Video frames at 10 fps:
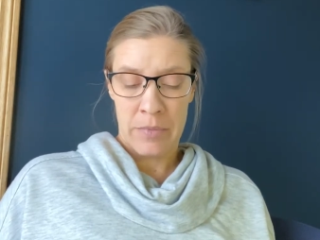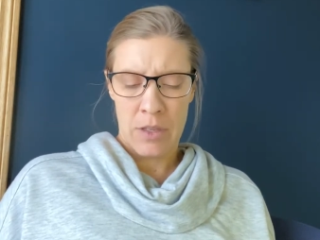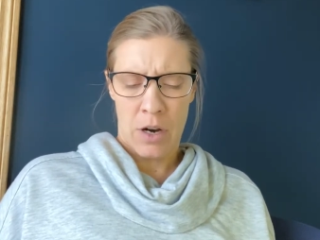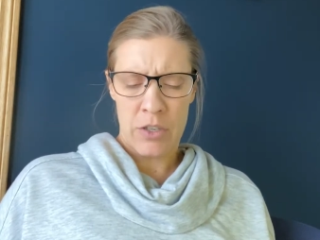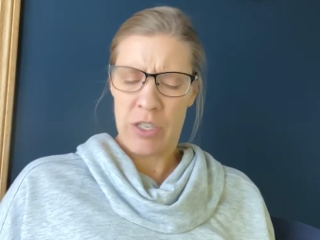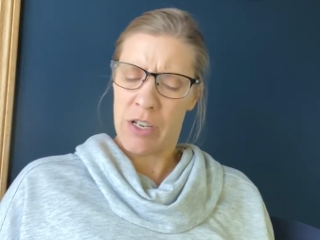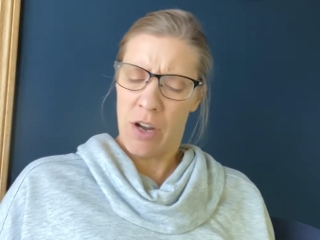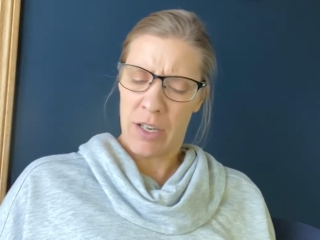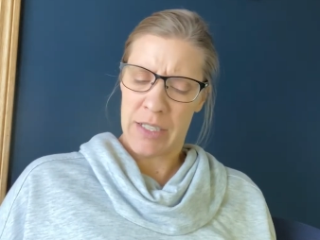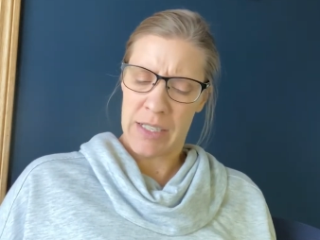Archie
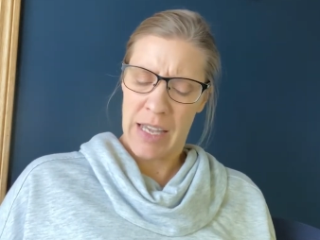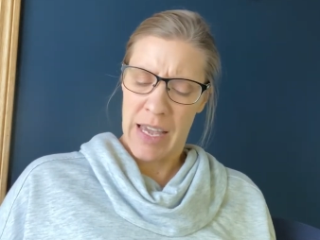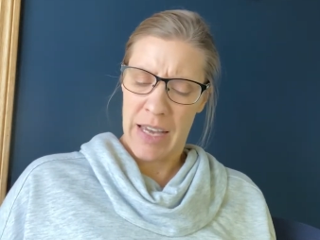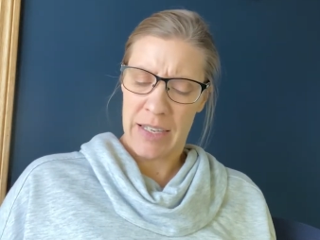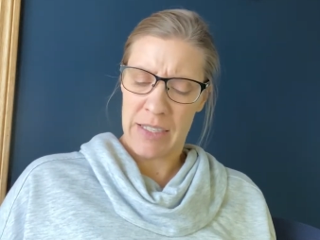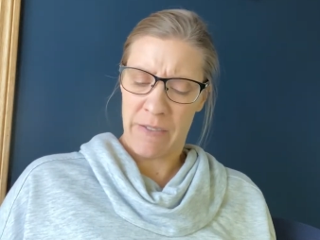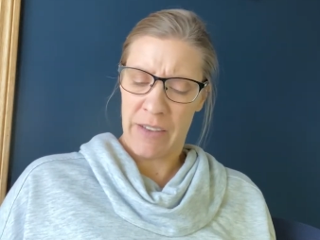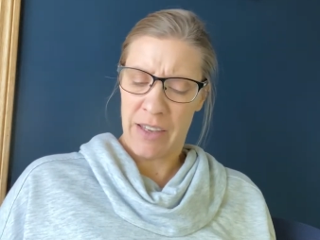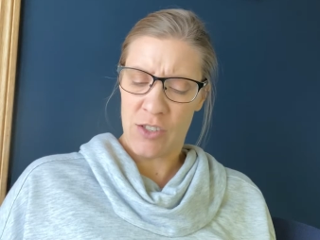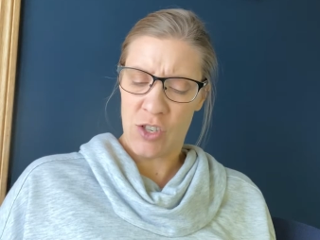cocked his head as if he
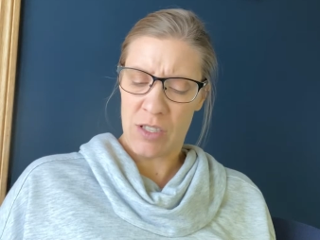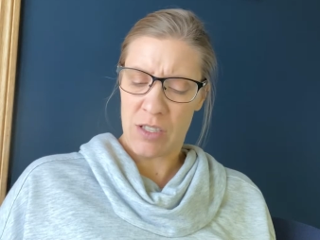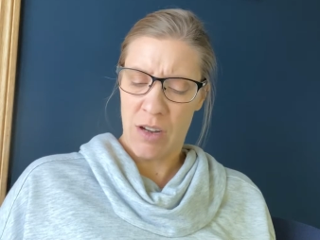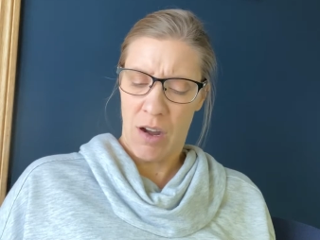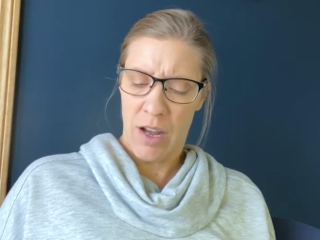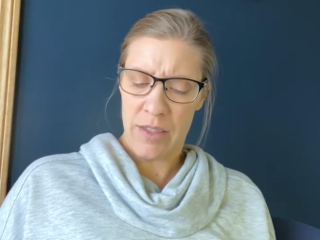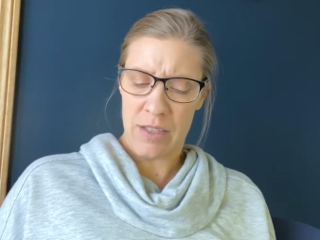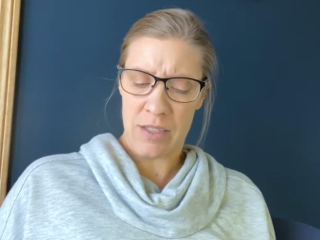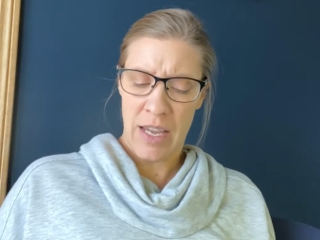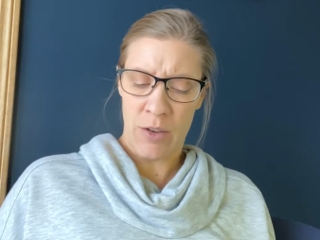had just caught the
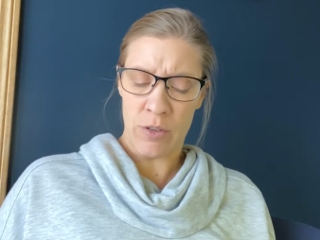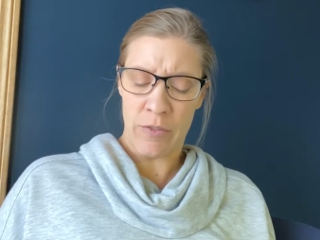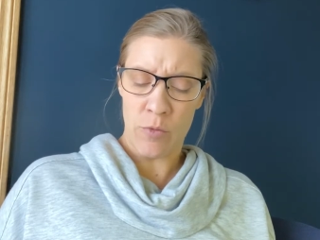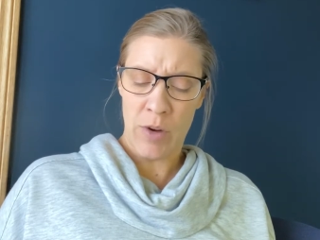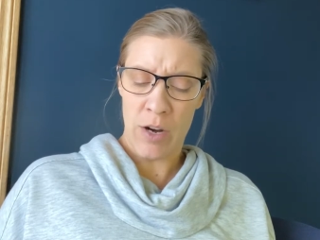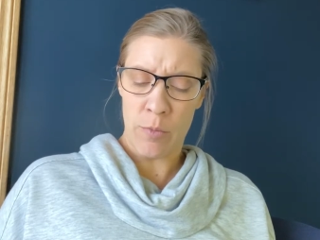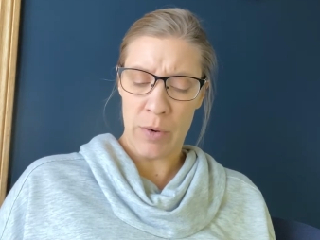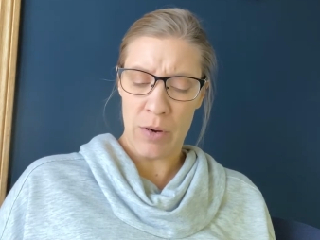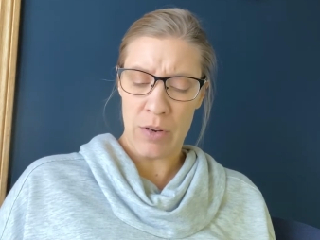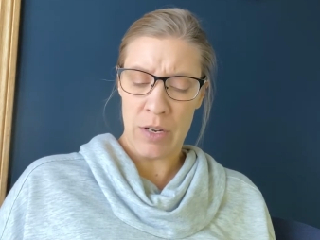sound of a rare
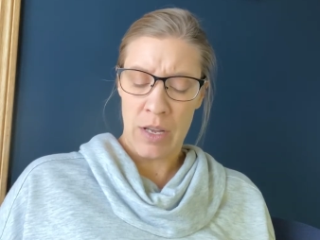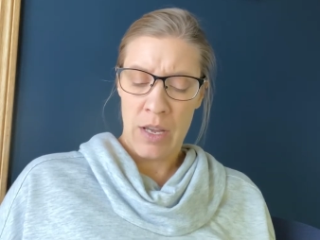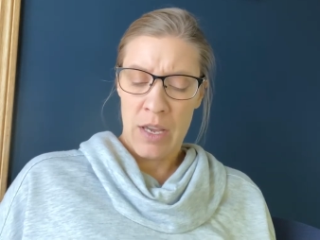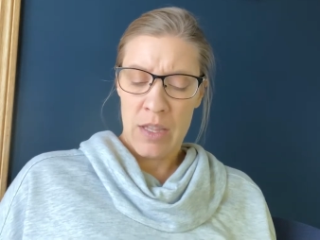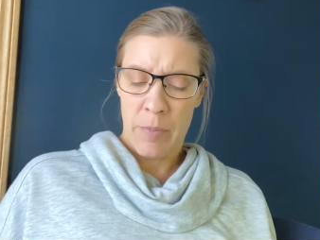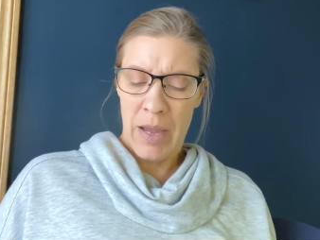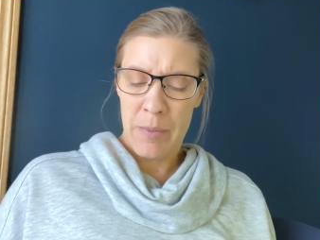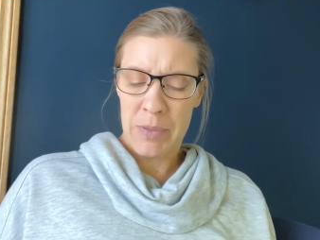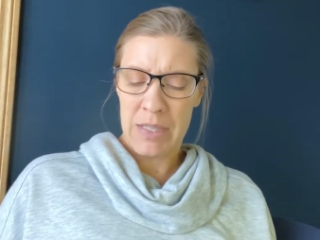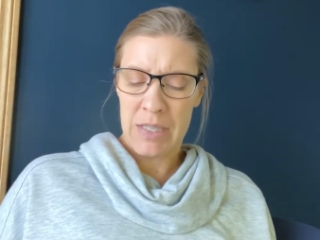bird. The
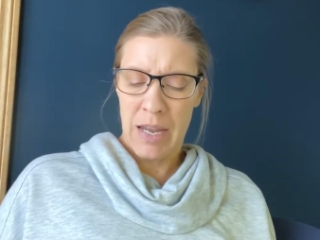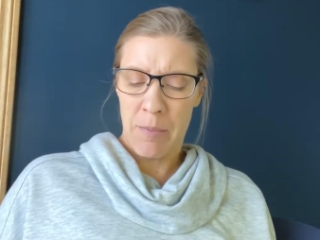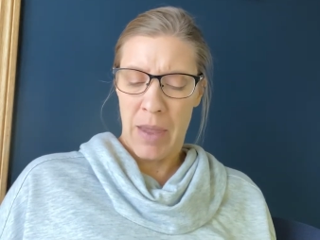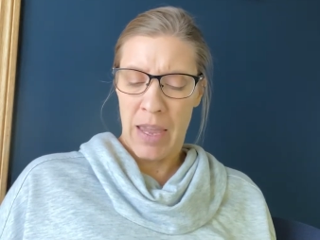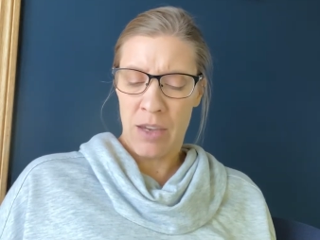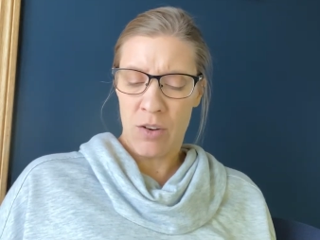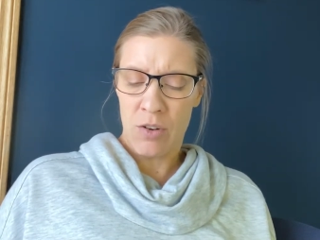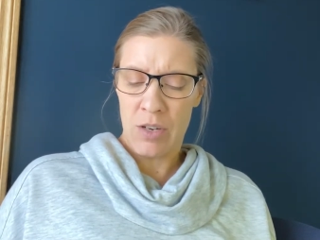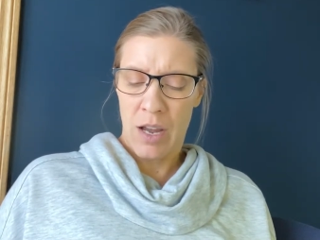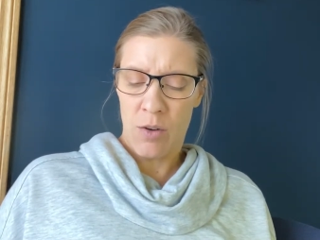pipe stem
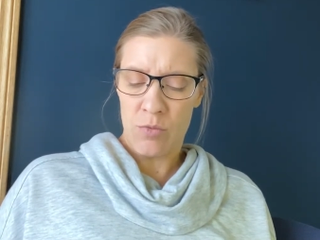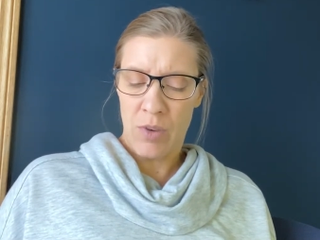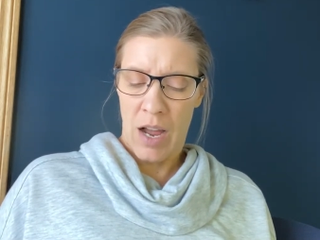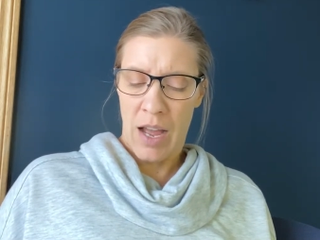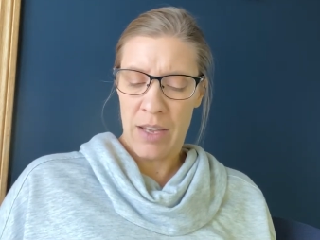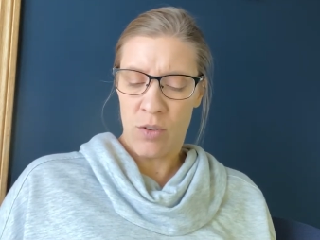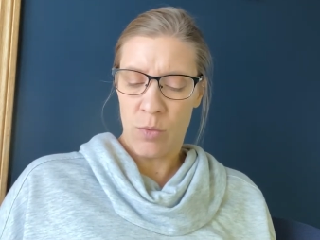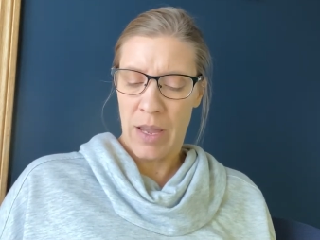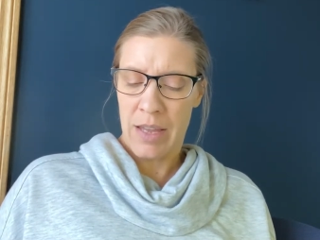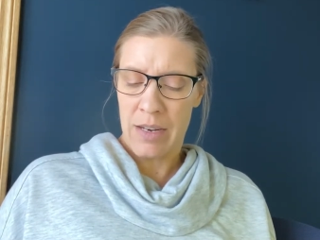anchored a wry
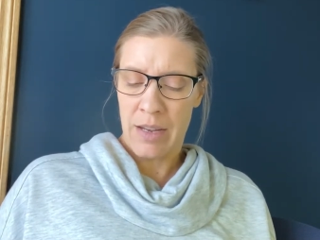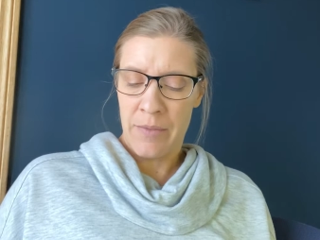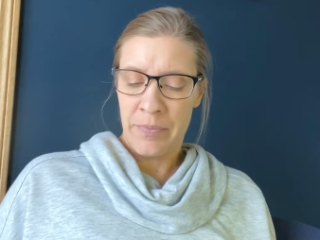grin.